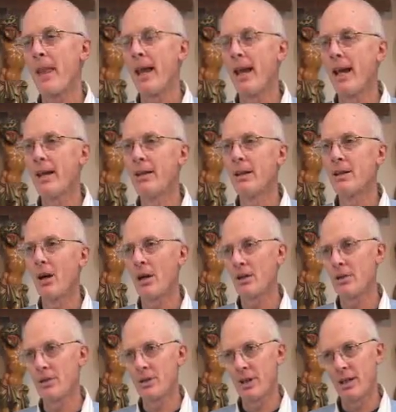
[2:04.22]
And the
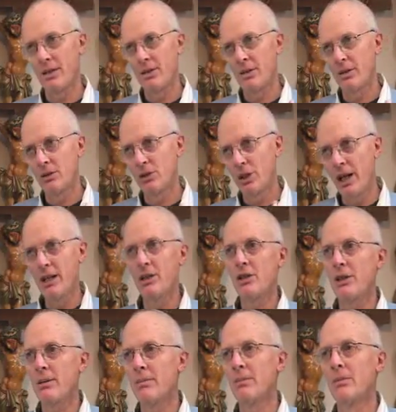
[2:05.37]
doctor said, "Change
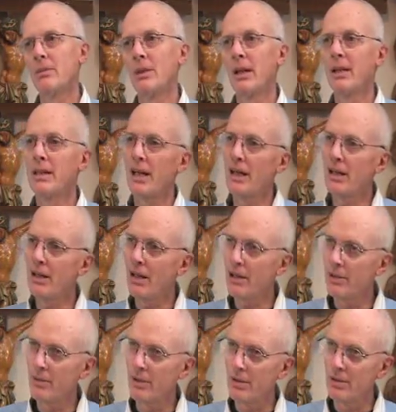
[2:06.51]
him and take
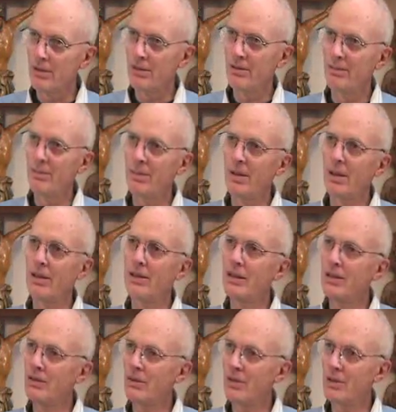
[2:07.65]
another one, because
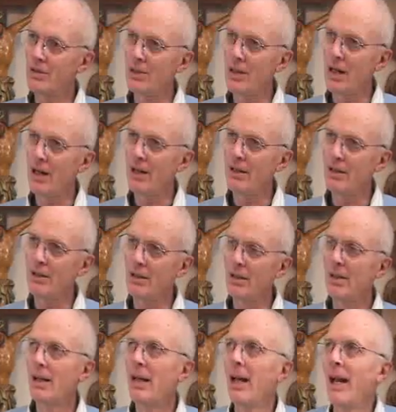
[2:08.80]
he's going to die."
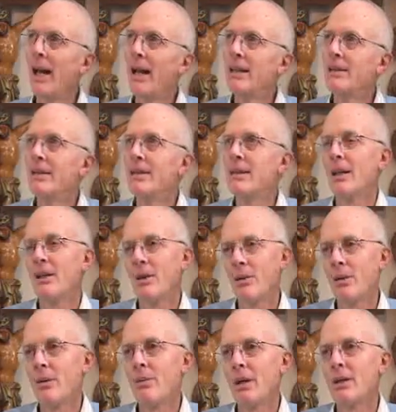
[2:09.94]
She said, "No,
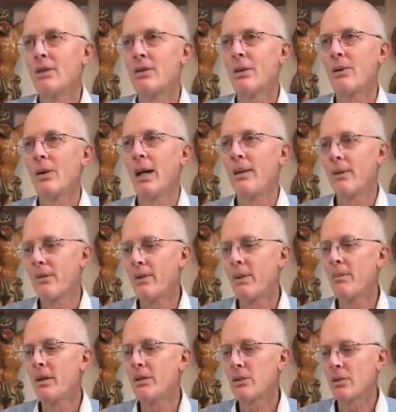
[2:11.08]
I'll wait." So at 3
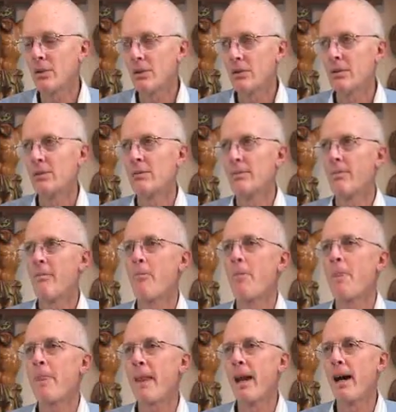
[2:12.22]
months old,
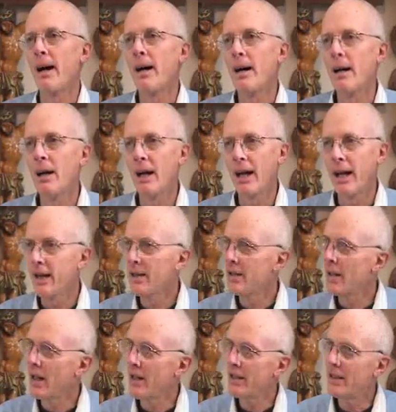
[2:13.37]
I hadn't
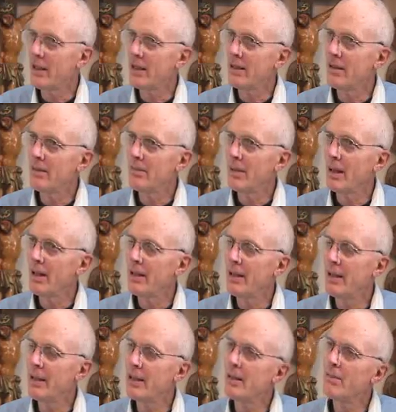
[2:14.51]
died yet, but I
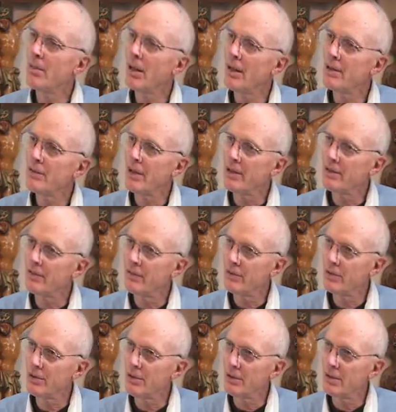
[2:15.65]
needed a blood
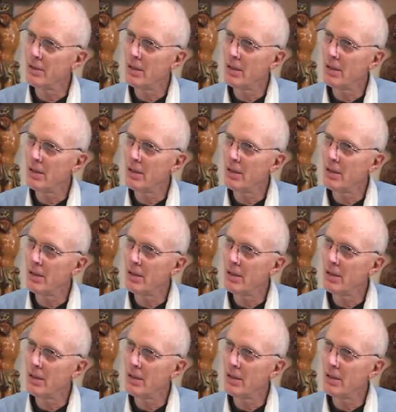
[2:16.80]
transfusion.